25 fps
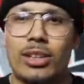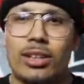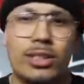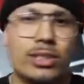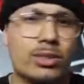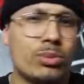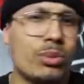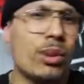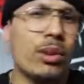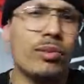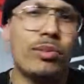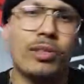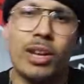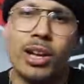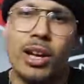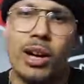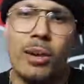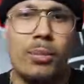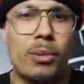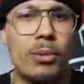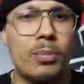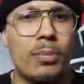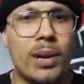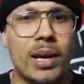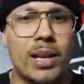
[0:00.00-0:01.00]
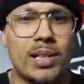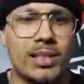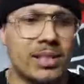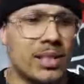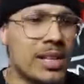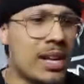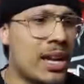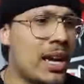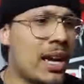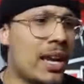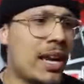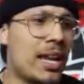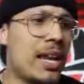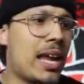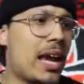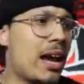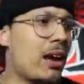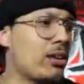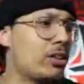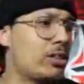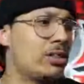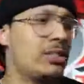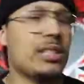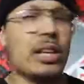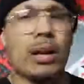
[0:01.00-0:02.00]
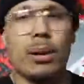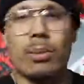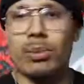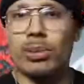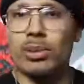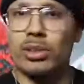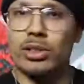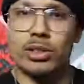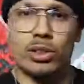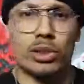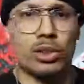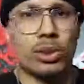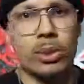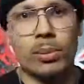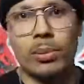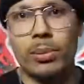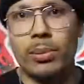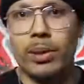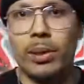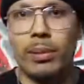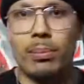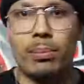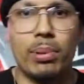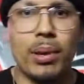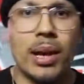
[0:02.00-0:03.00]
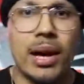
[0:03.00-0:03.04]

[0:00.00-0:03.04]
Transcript: It's worth a couple bucks, and now it's doubled and tripled in